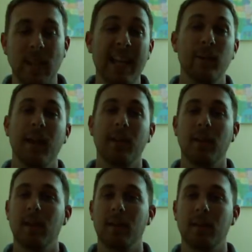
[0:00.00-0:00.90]
Anyway, I
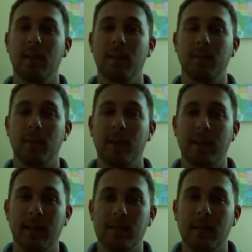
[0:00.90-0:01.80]
thought I'd uh, divert my
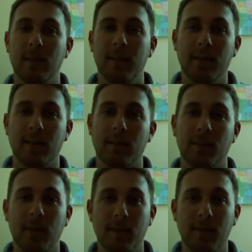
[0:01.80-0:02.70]
attention a little bit to some
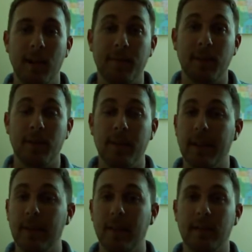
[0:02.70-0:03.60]
stuff that I found on the
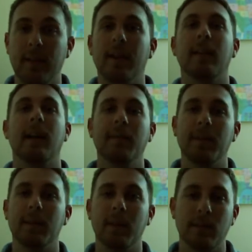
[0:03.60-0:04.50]
internet today that I
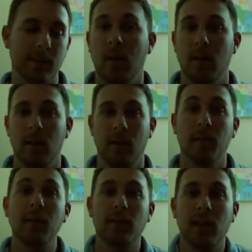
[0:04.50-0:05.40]
found interesting. The
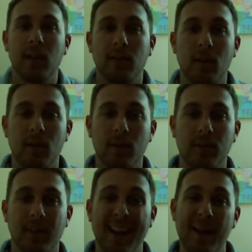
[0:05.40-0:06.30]
first thing I saw was
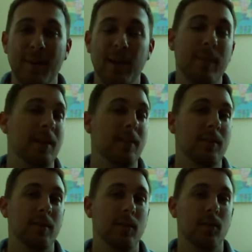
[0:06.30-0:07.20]
that IBM has
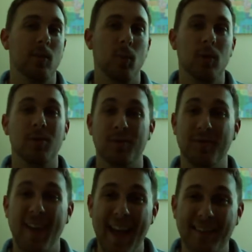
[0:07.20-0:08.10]
introduced the world's
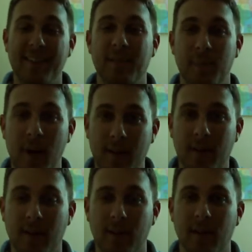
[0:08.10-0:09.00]
fastest
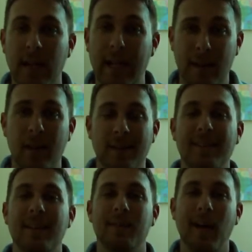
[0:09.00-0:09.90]
processor. Clocks
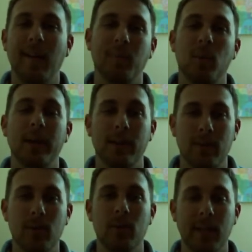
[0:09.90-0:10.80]
in at 5.2
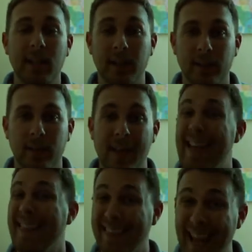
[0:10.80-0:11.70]
gigahertz.
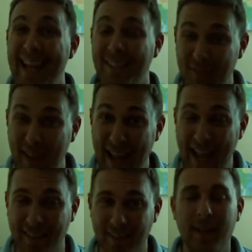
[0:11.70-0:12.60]
That's
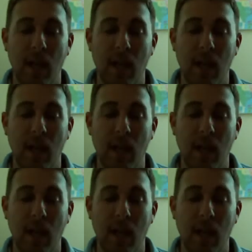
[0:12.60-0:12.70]
fast.